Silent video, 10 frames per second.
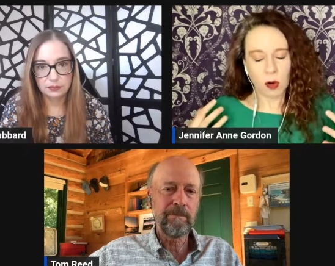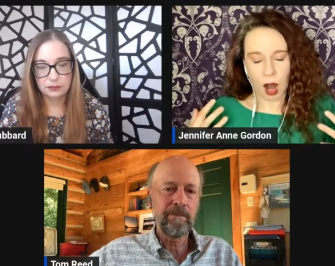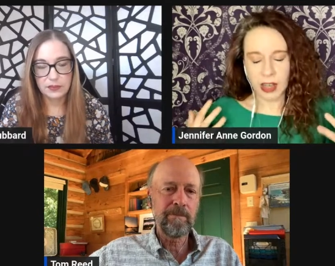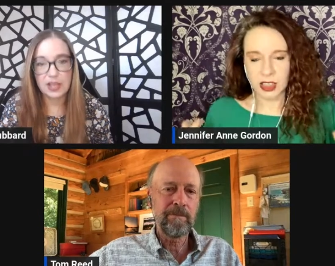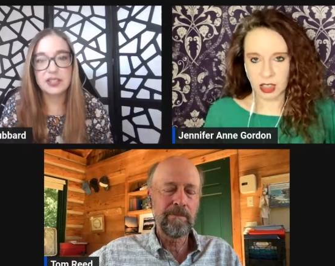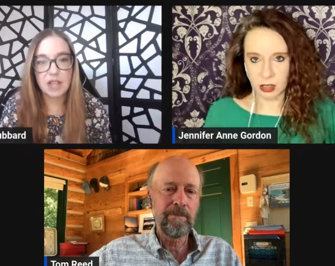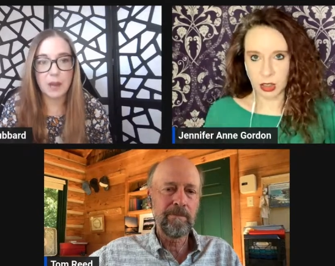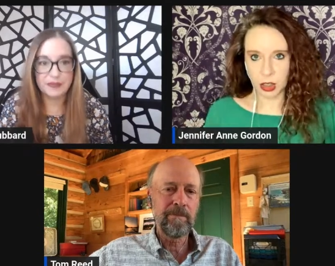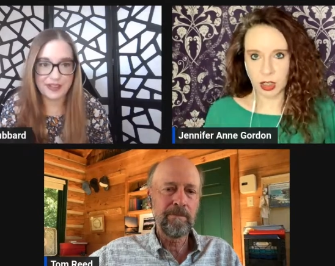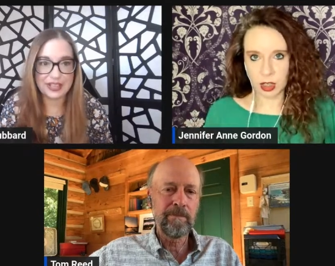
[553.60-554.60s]
Speaker 1: a, a
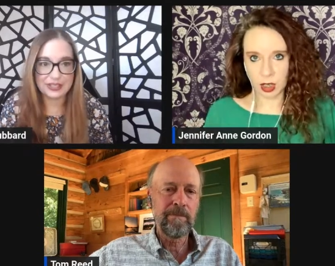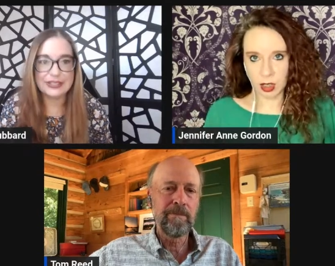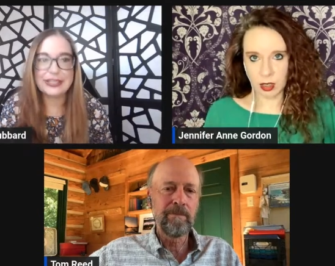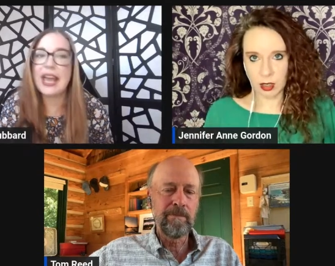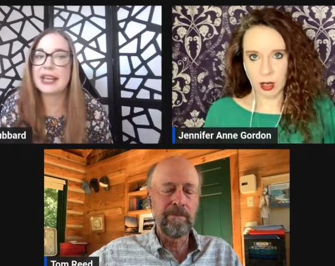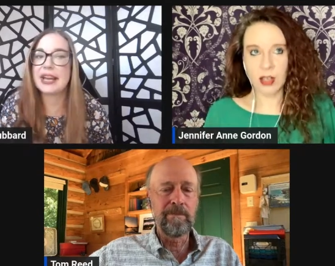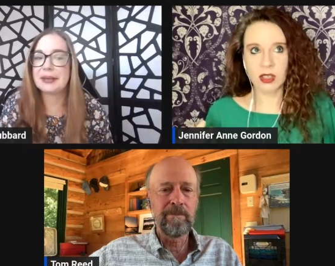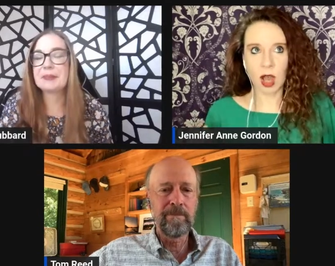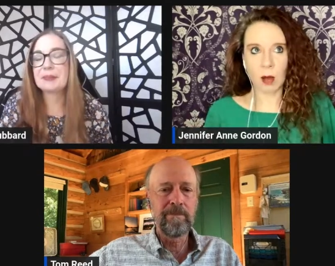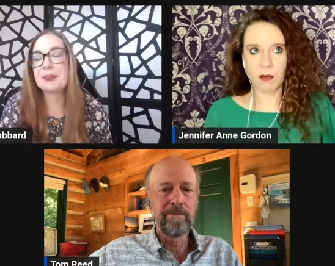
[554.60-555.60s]
tearjerker, yeah, yeah. a
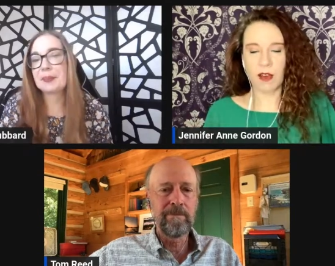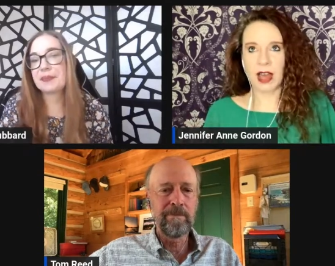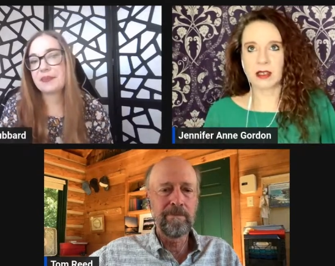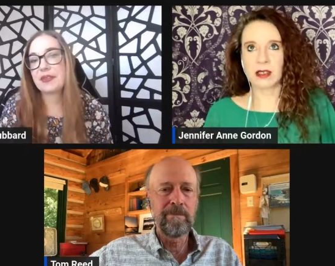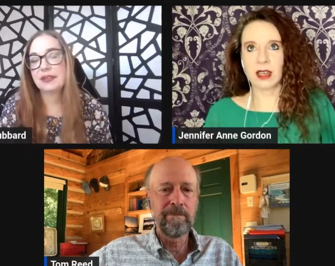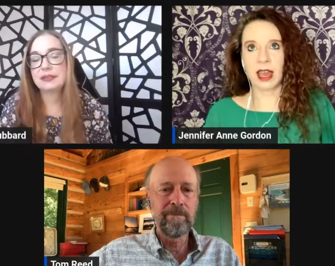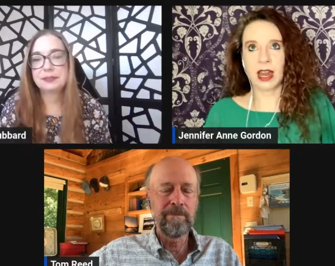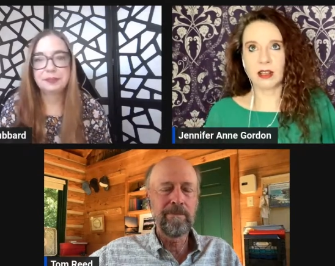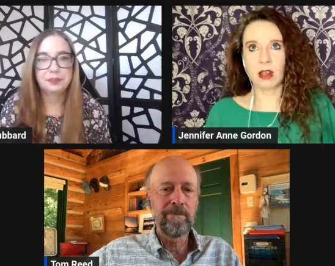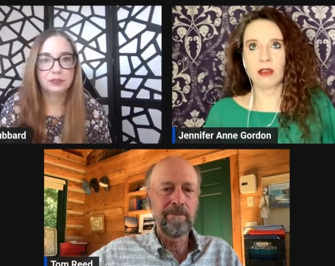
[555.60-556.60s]
sob fest.
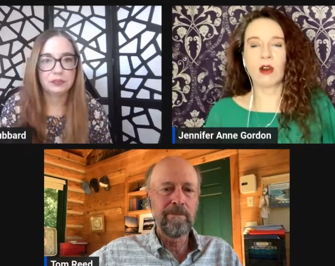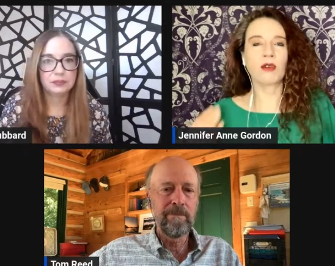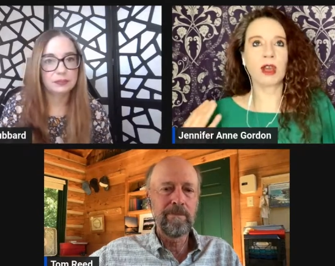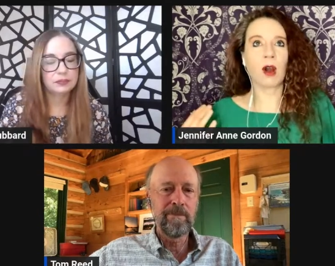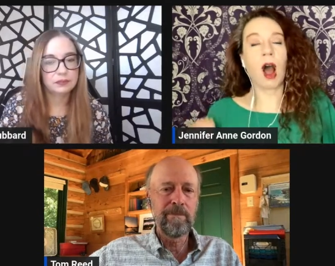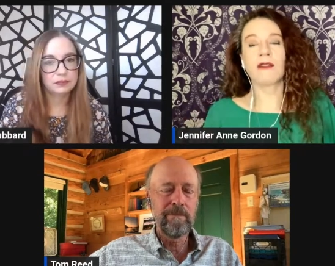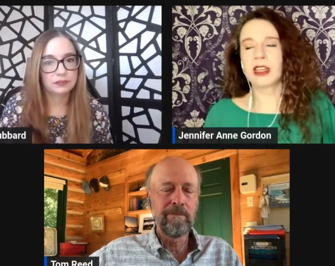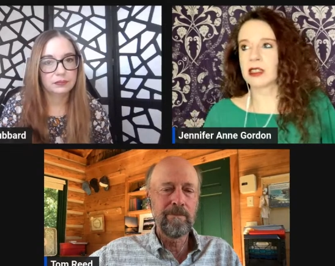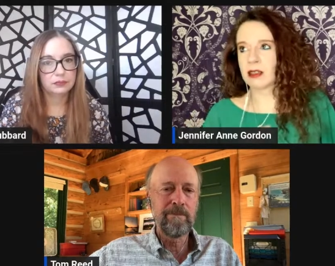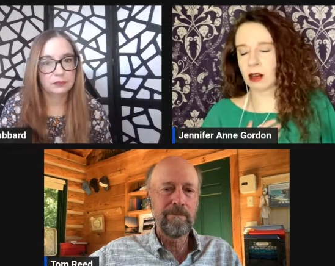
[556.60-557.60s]
And though there
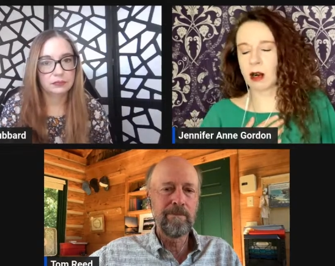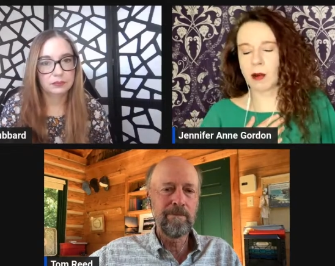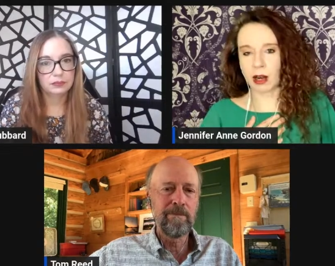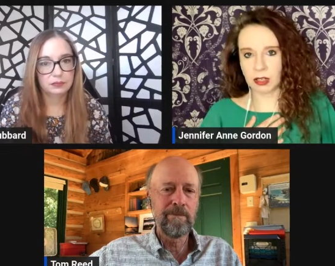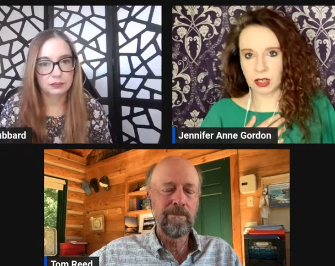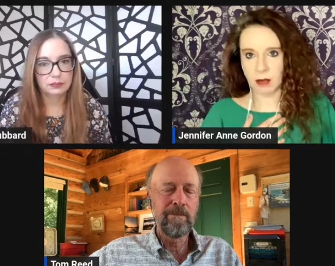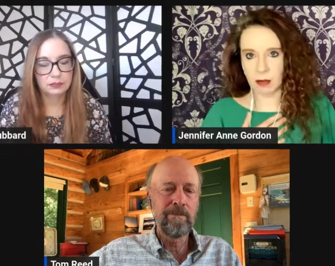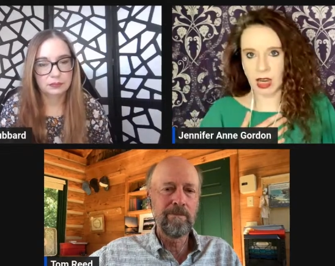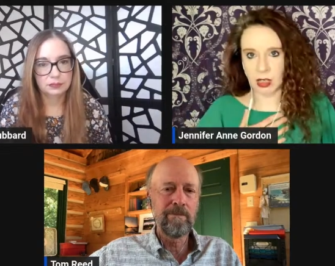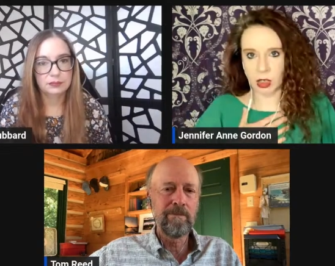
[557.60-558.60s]
obviously there are parts that
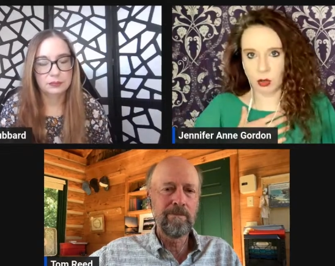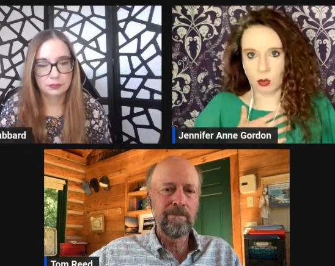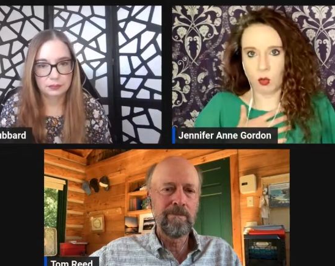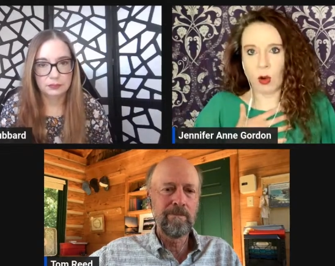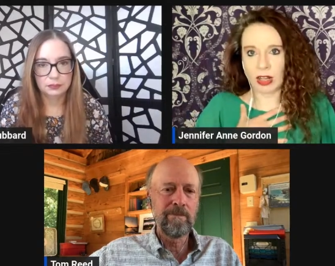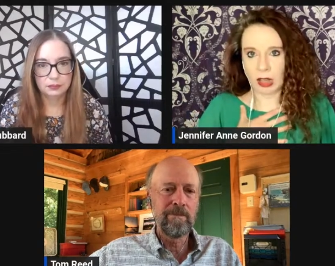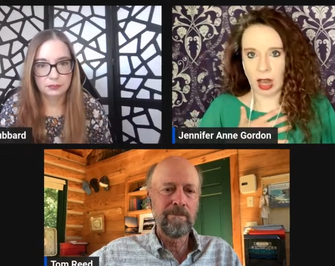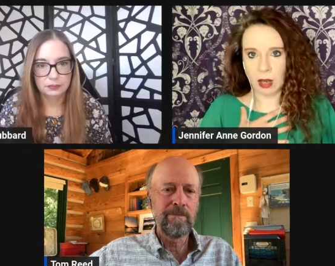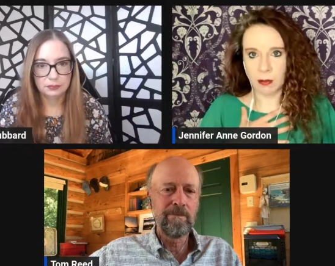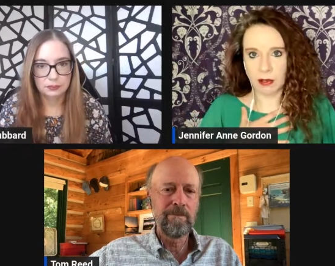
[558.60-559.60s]
make you well
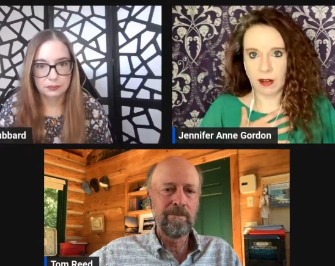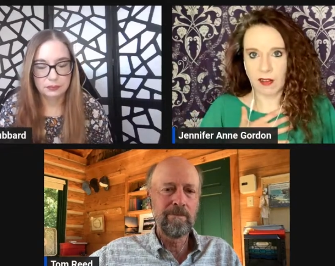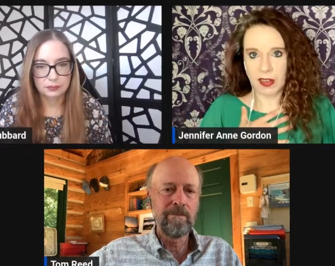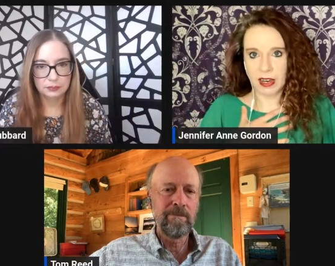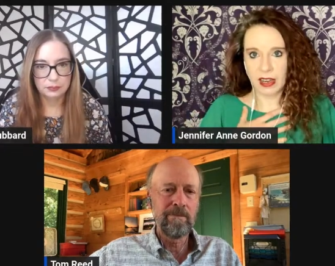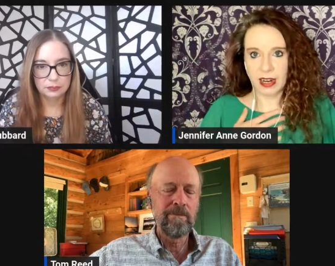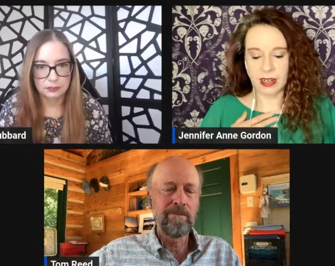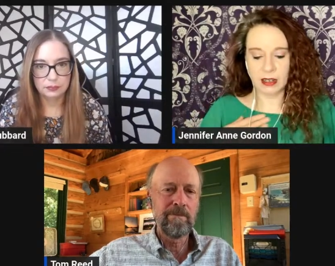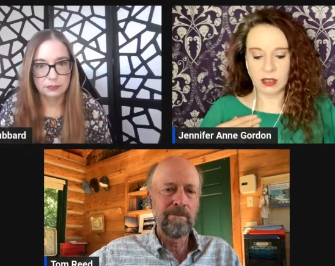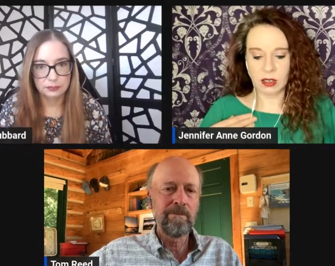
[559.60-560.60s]
up, it
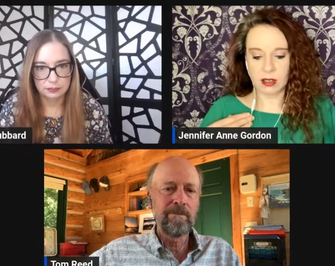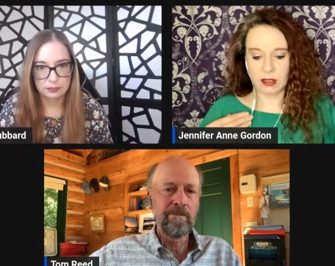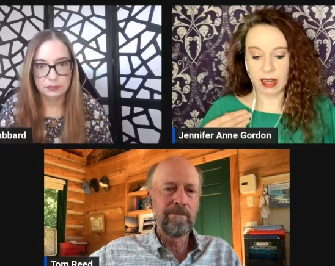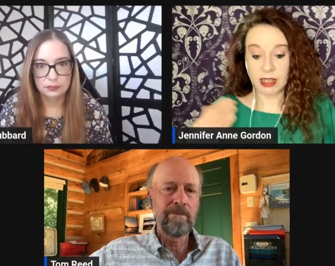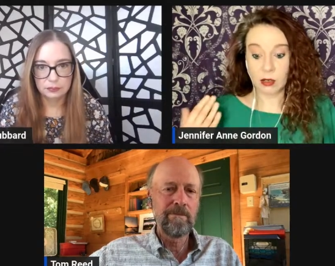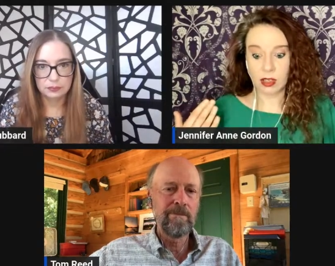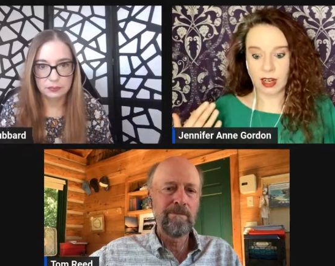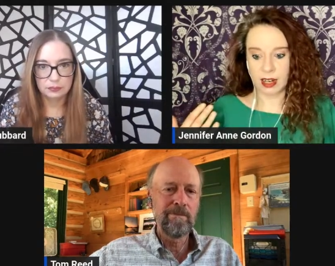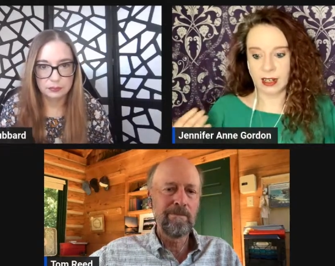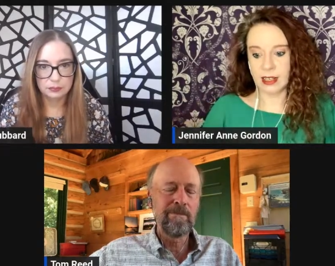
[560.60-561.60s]
is like you said,
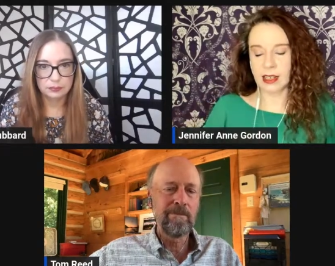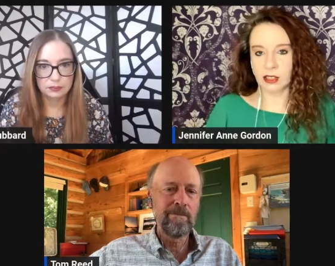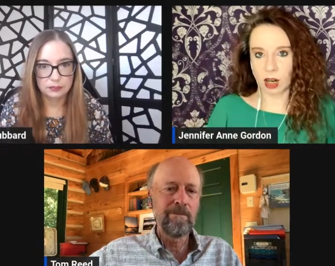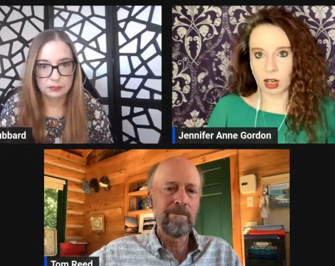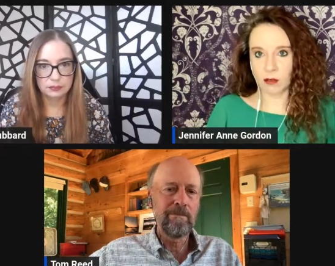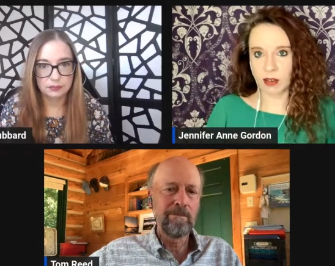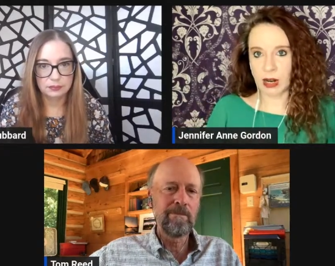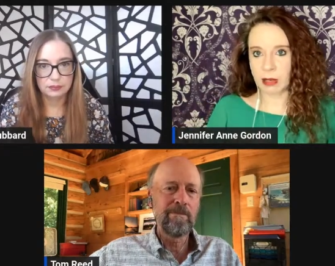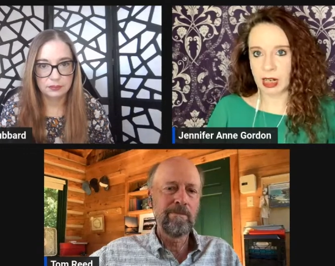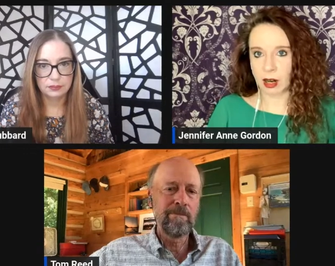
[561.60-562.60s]
it is a dark
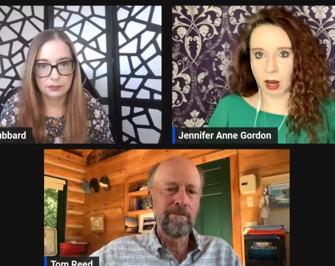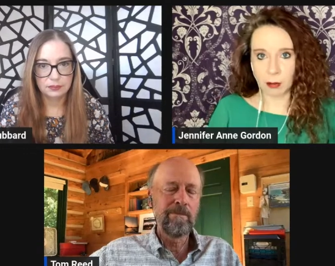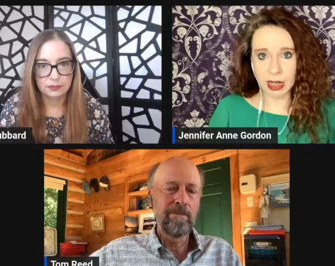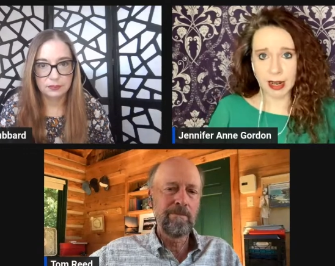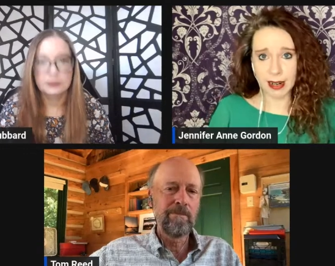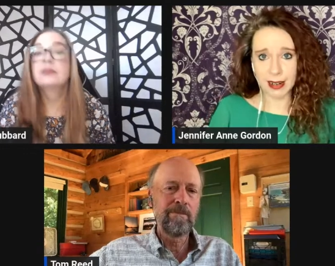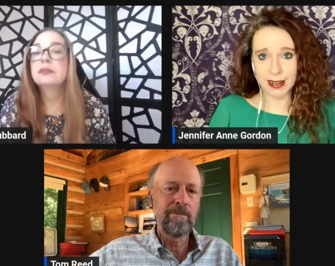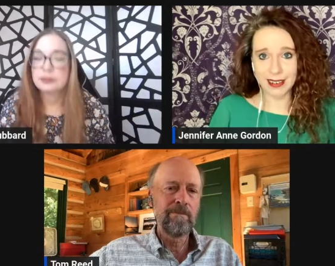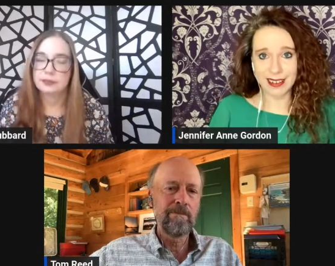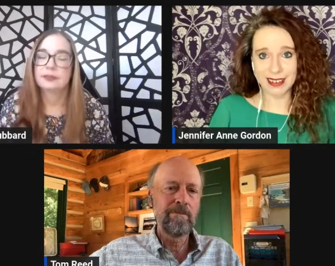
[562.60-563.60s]
family comedy.
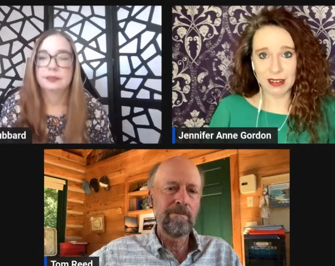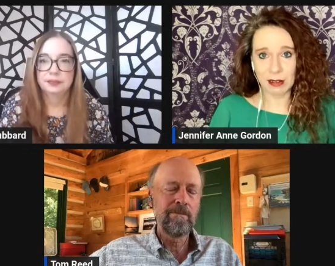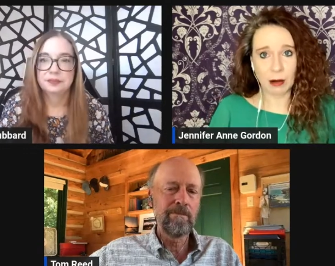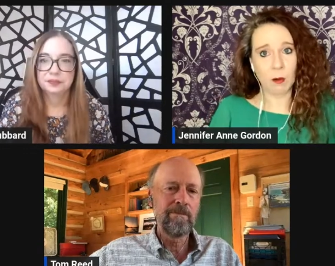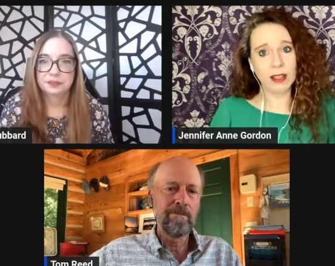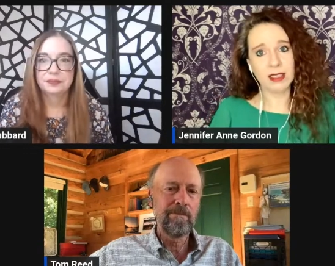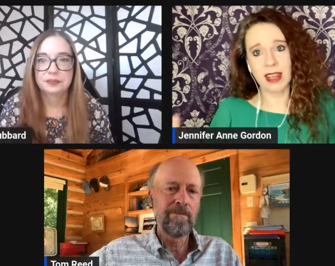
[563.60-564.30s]
Like once